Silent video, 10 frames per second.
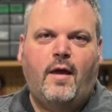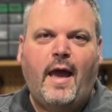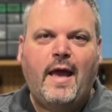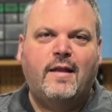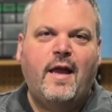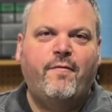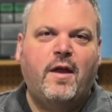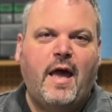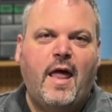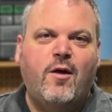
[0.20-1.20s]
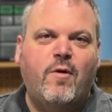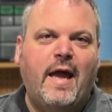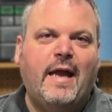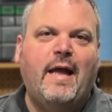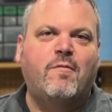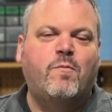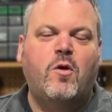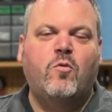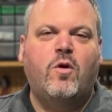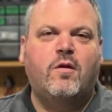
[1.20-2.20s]
Hey, Dave Licalio with HeadGames
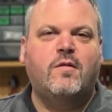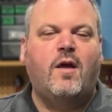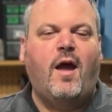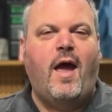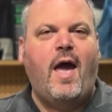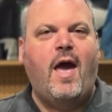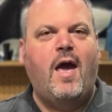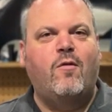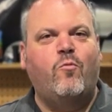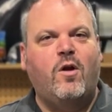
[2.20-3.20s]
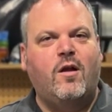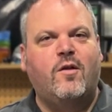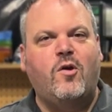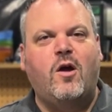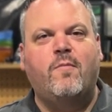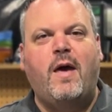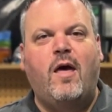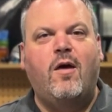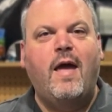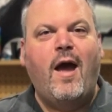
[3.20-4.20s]
Motorworks, and we're going to talk
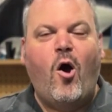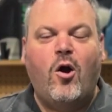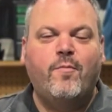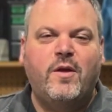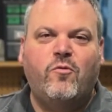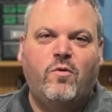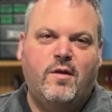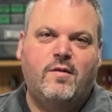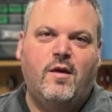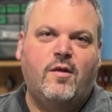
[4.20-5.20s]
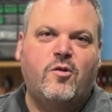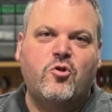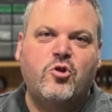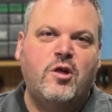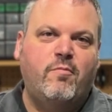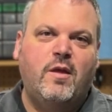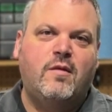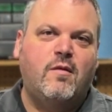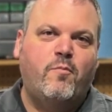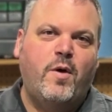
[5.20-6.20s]
about RB26
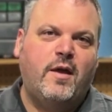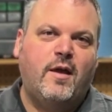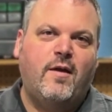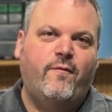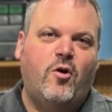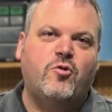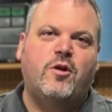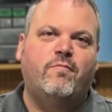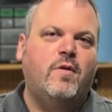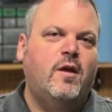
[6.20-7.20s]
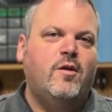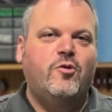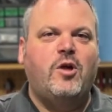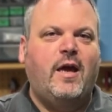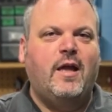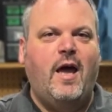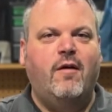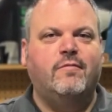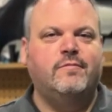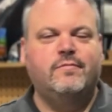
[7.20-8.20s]
shim-less bucket conversion. Check it out.